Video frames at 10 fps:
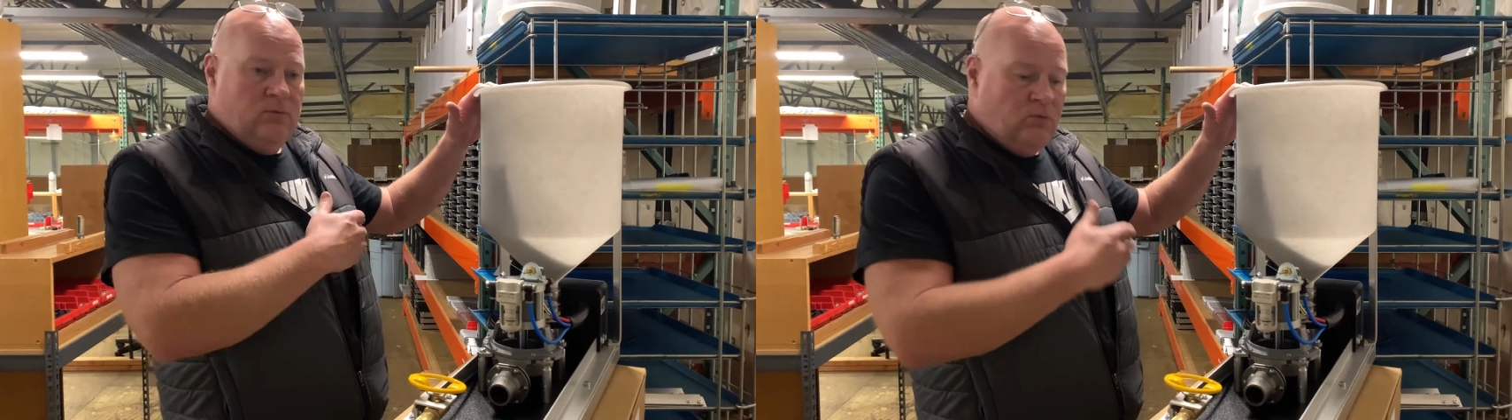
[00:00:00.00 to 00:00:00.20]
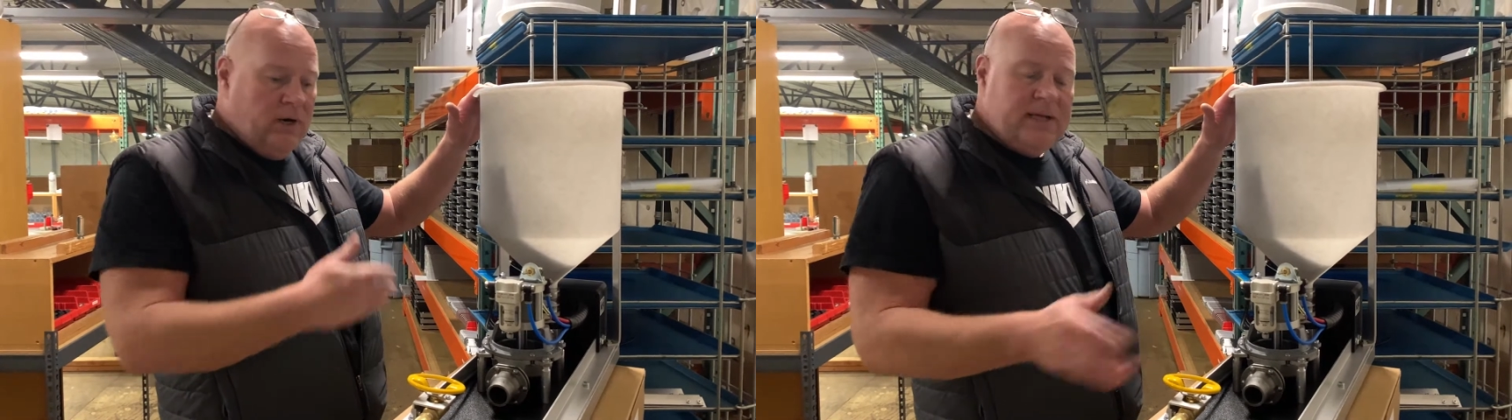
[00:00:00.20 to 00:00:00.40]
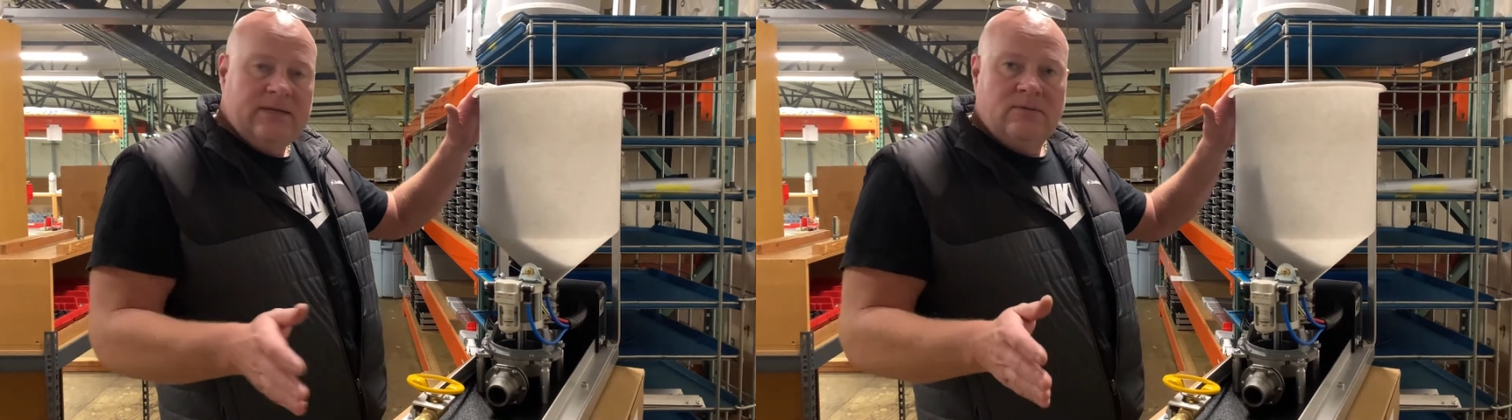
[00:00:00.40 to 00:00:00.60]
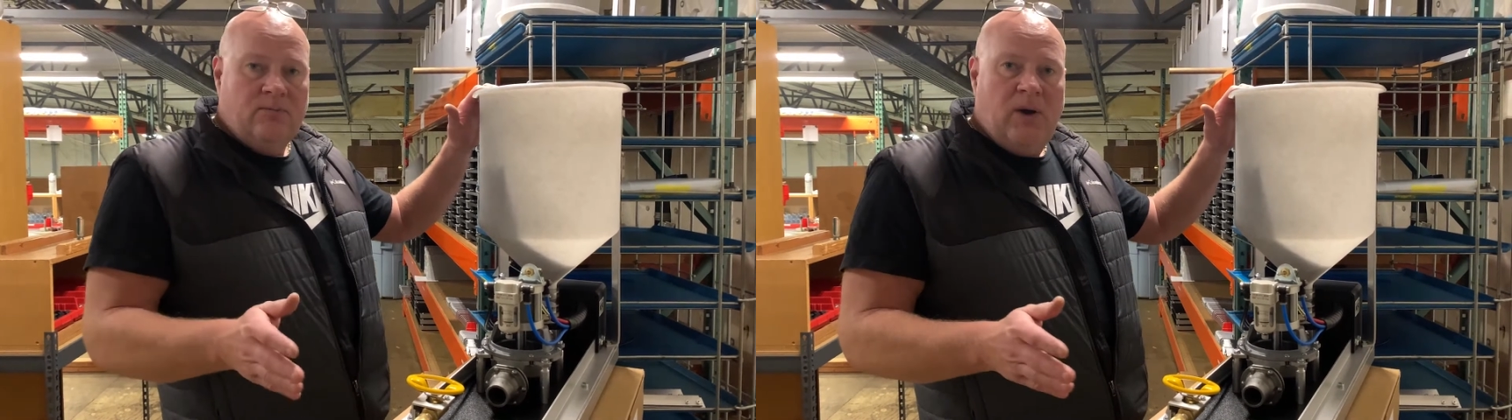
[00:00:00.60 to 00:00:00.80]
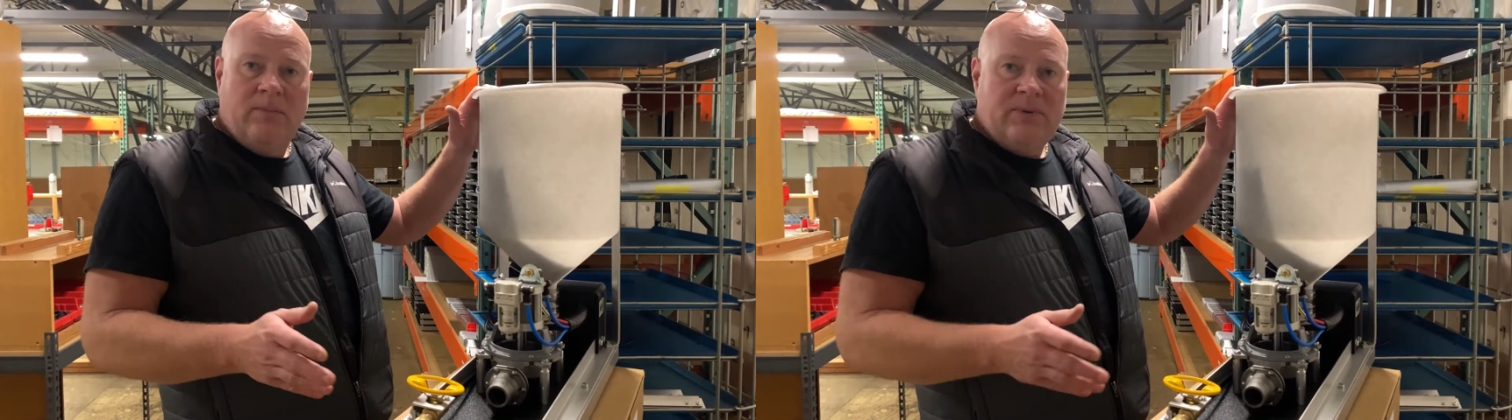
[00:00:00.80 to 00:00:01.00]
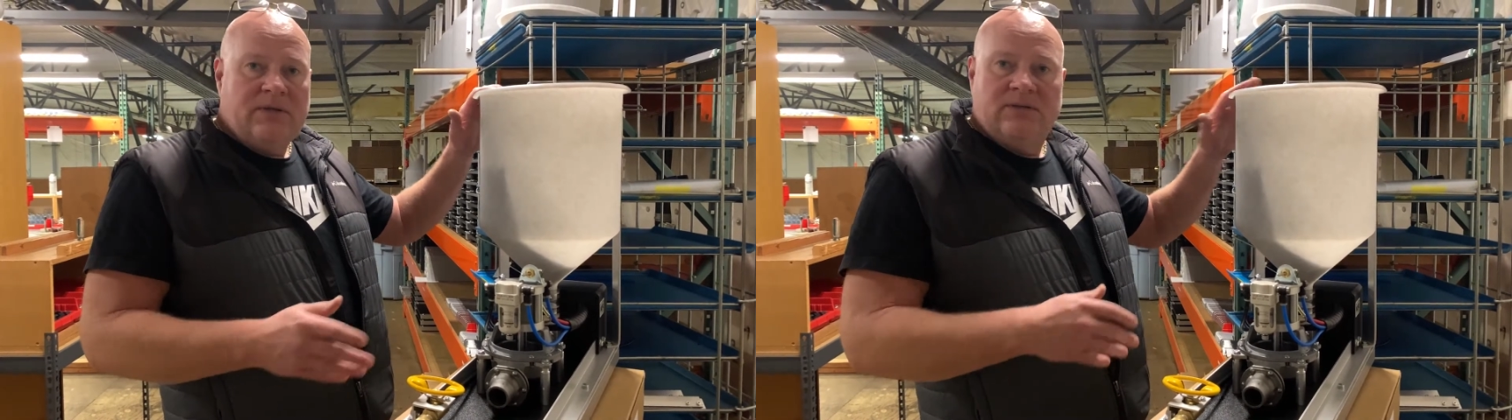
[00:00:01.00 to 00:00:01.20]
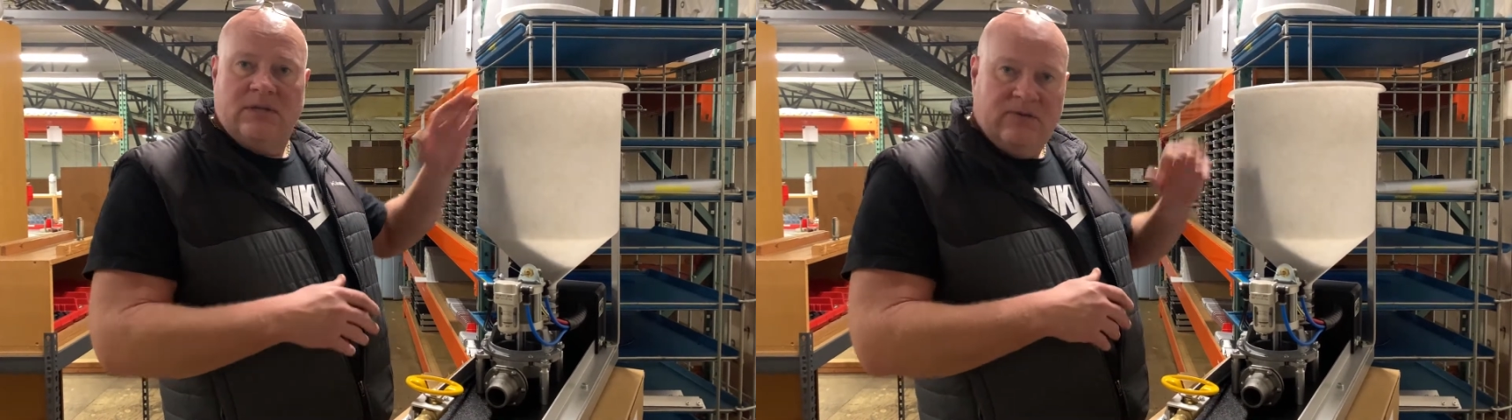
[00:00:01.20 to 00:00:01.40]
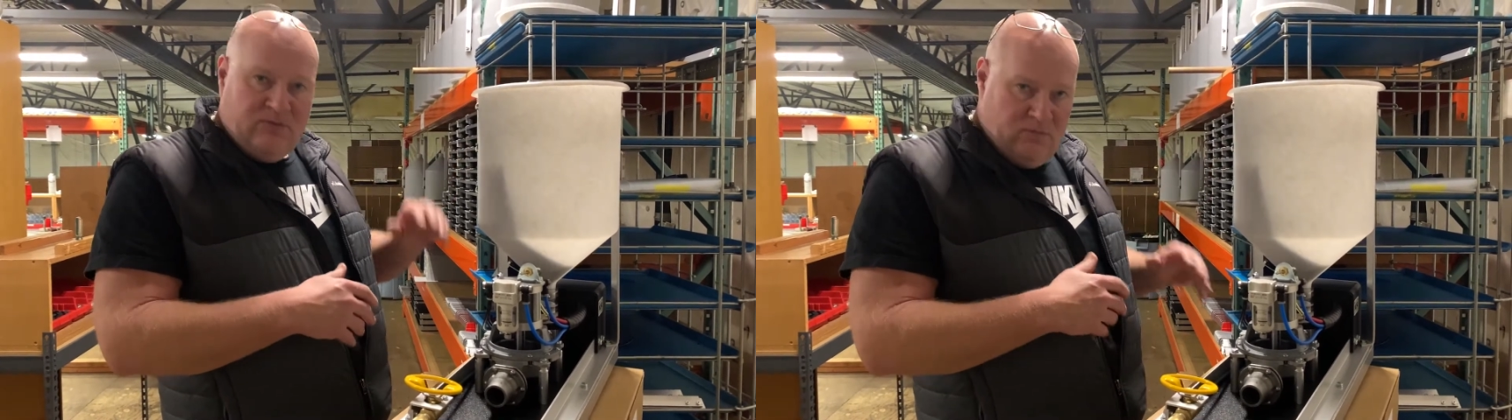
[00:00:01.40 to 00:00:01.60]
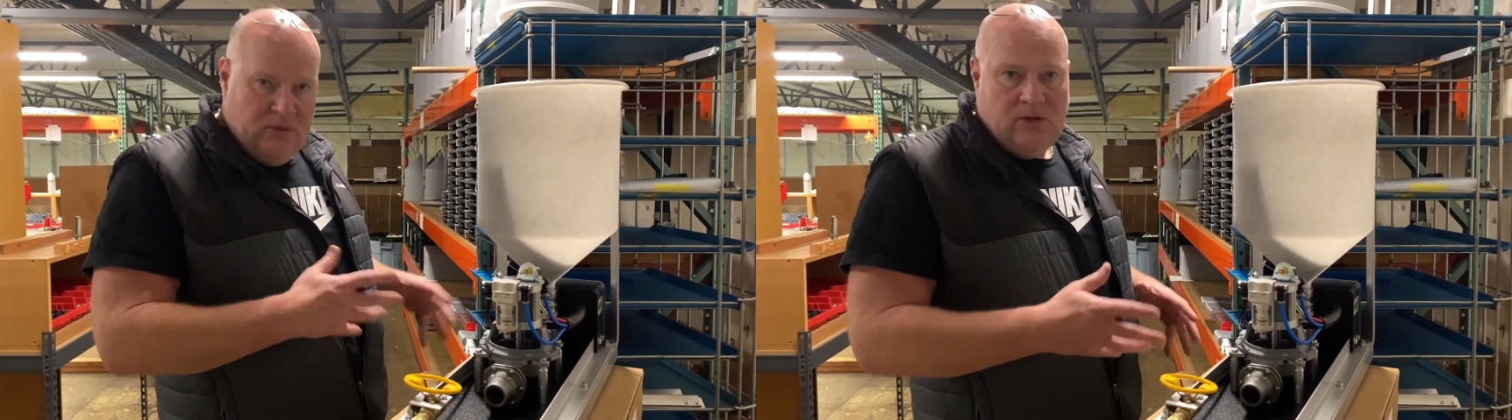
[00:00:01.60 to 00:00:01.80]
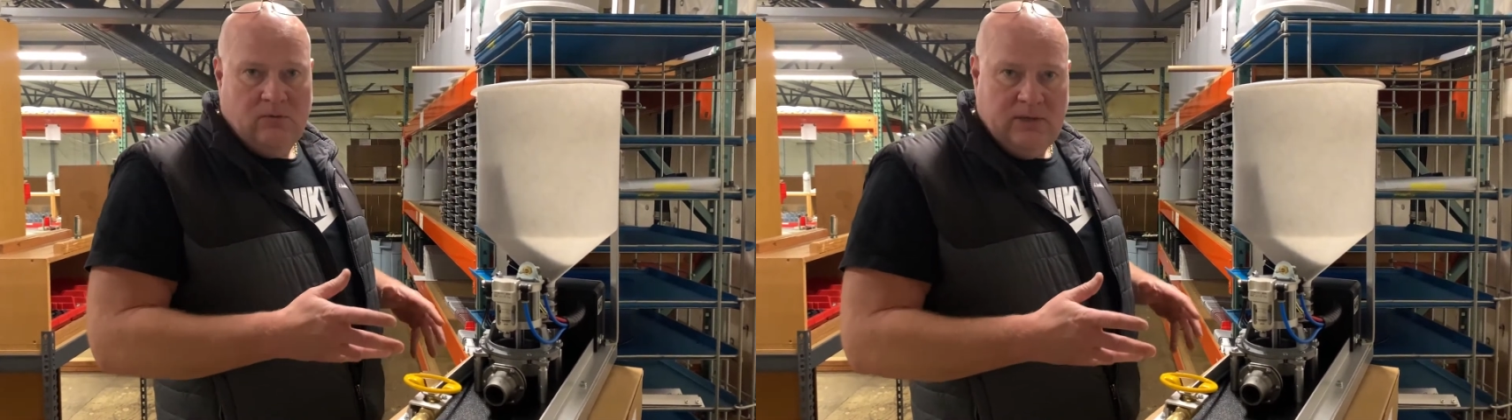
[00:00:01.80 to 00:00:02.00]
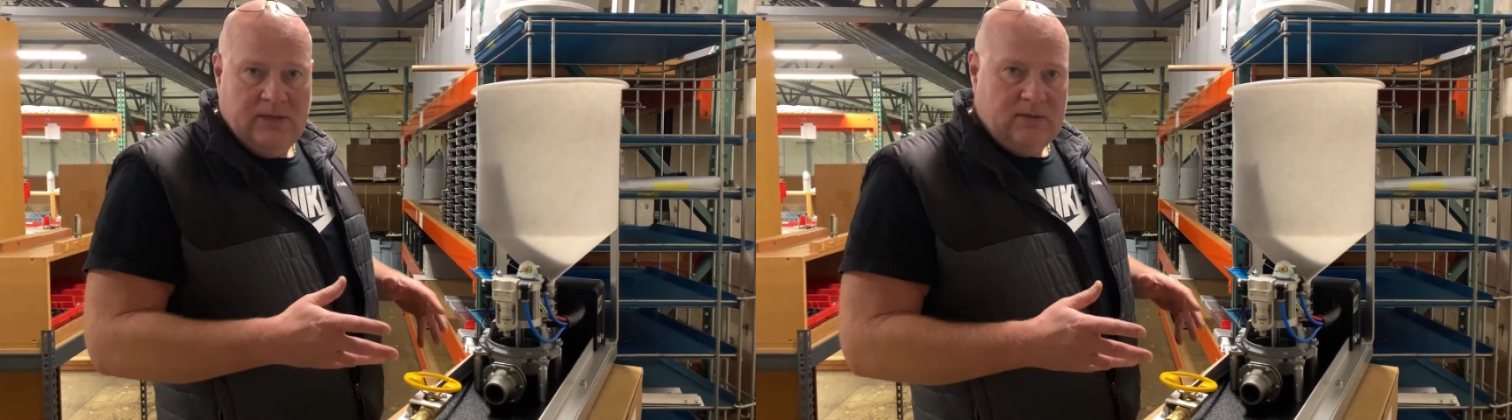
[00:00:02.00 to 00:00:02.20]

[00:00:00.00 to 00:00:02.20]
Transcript: run it, pump it to get familiar with it.